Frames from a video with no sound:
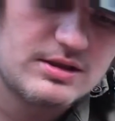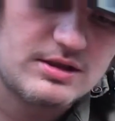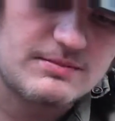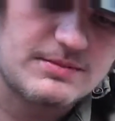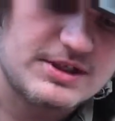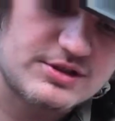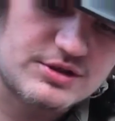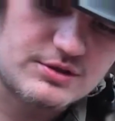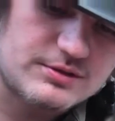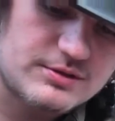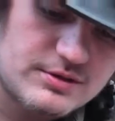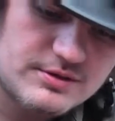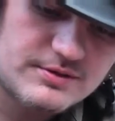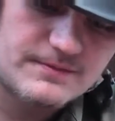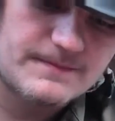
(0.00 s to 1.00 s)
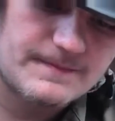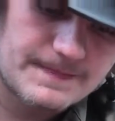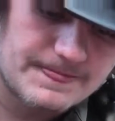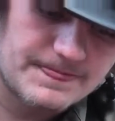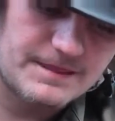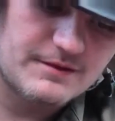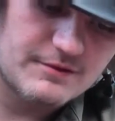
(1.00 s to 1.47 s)
And make sure
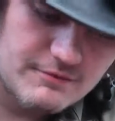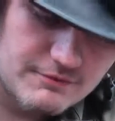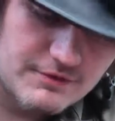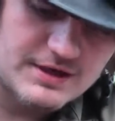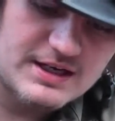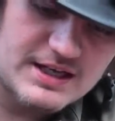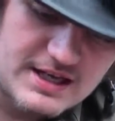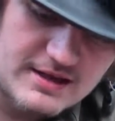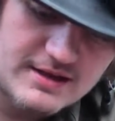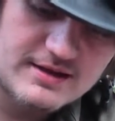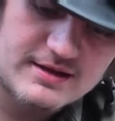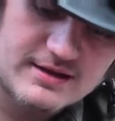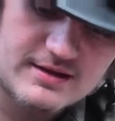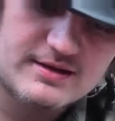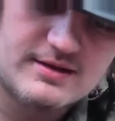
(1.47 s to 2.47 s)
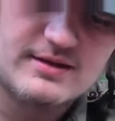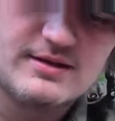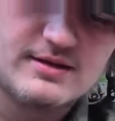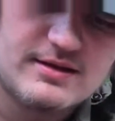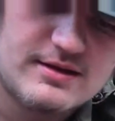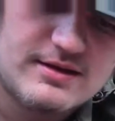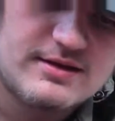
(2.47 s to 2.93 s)
it's really
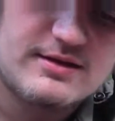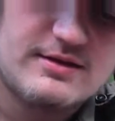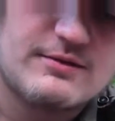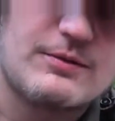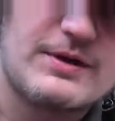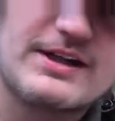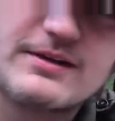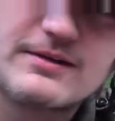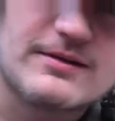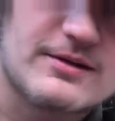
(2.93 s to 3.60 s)
well